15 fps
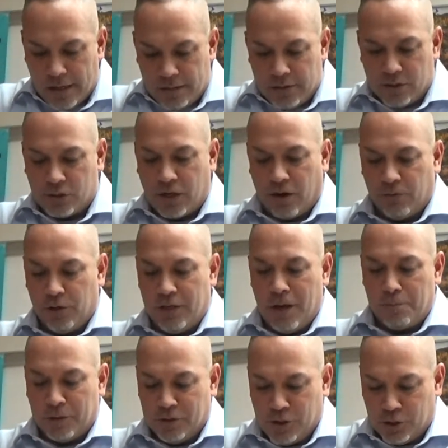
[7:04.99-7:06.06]
Discovery
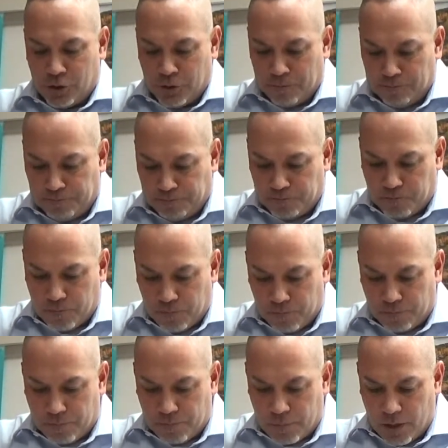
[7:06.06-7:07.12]
deposition.
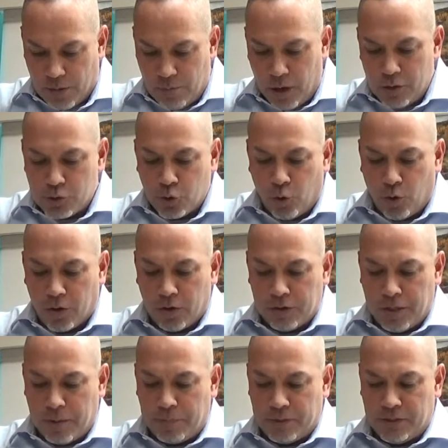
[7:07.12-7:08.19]
Most oral
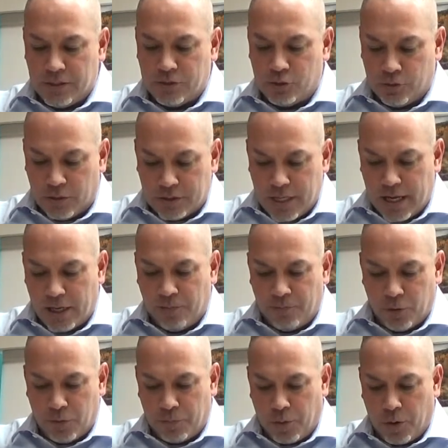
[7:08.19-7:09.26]
depositions are taken for
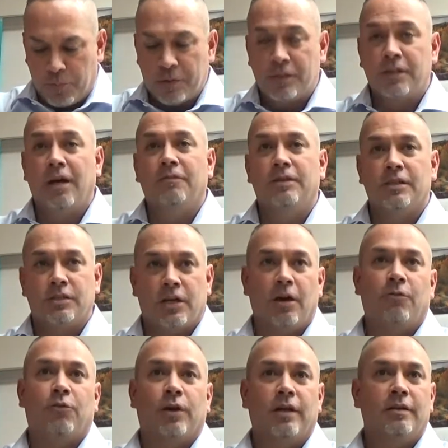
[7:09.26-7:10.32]
the purpose of
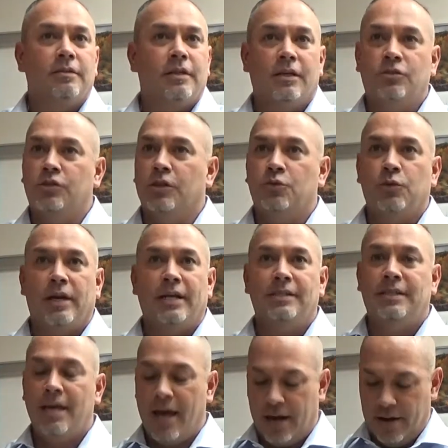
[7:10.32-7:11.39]
discovery. That's just what I
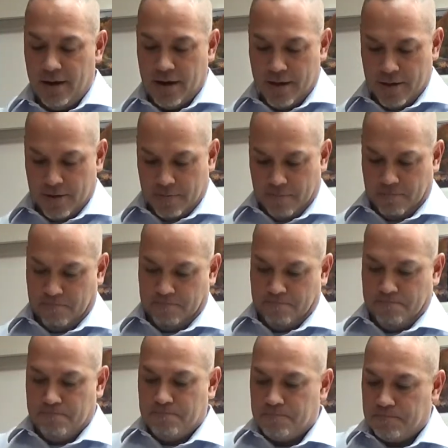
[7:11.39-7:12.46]
said.
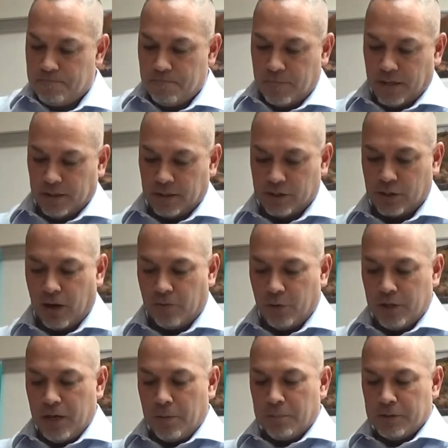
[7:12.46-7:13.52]

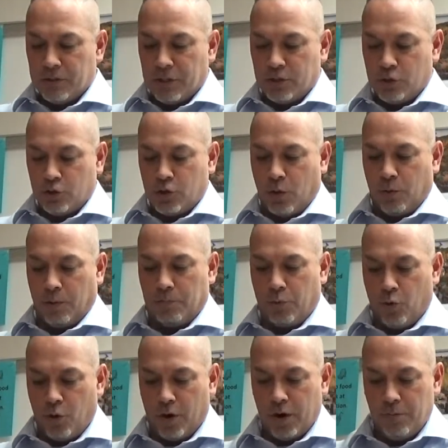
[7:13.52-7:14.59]
Discovery depositions are
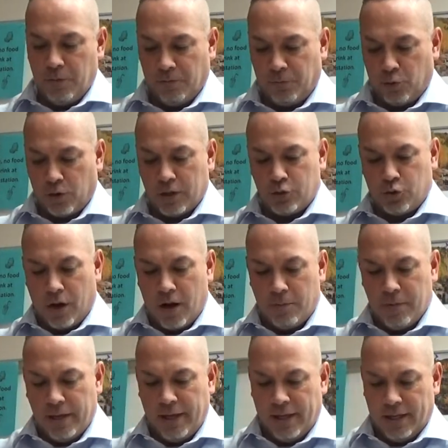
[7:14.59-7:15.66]
reported before a trial
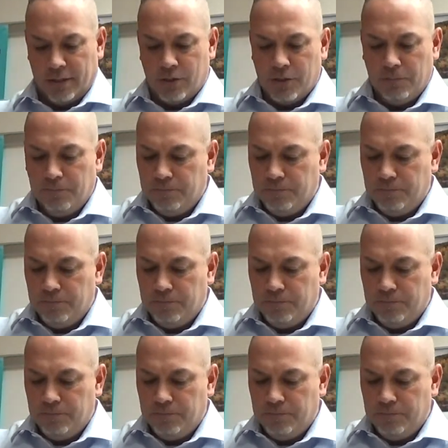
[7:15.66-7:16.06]
begins